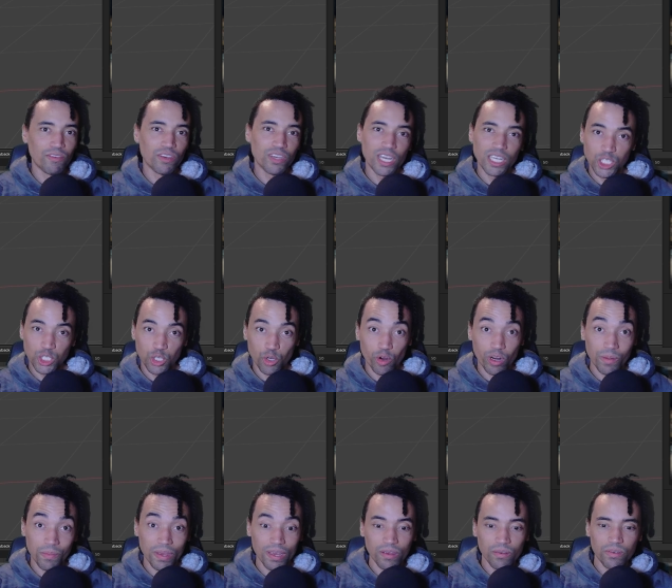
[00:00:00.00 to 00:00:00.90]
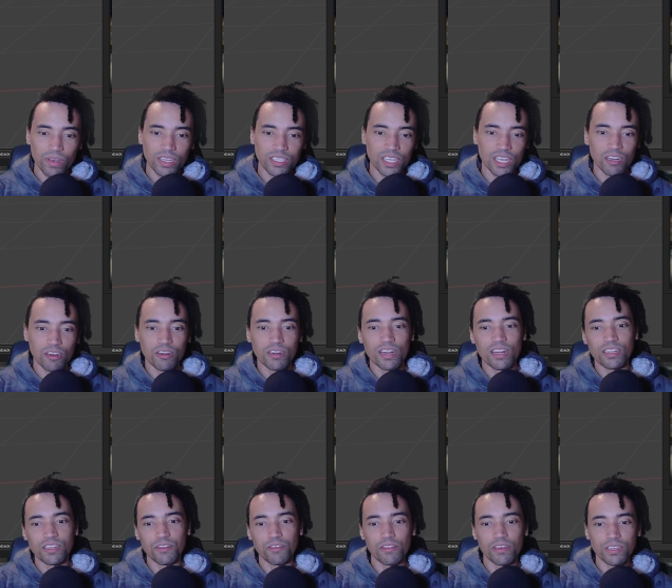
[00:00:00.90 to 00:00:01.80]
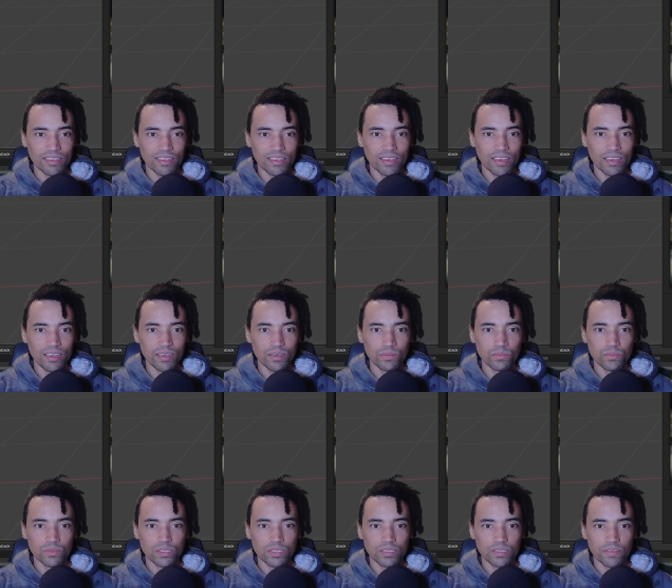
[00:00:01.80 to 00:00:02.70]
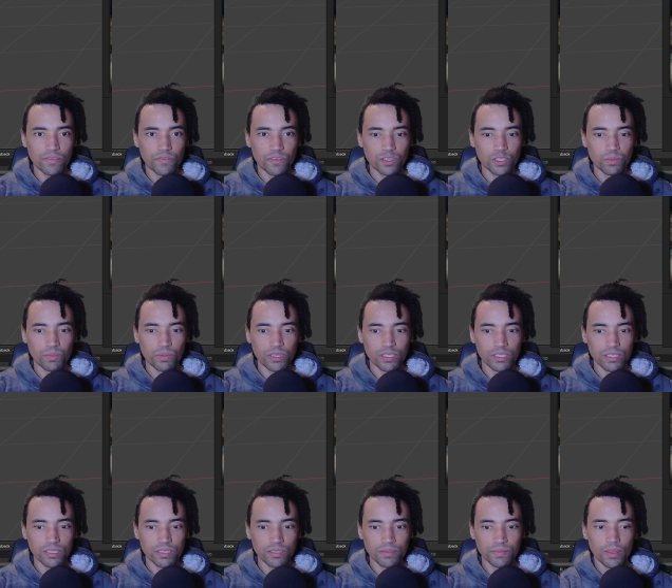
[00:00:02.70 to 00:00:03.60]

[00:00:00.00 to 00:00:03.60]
guys join me as I learn how to do this. Games, first person.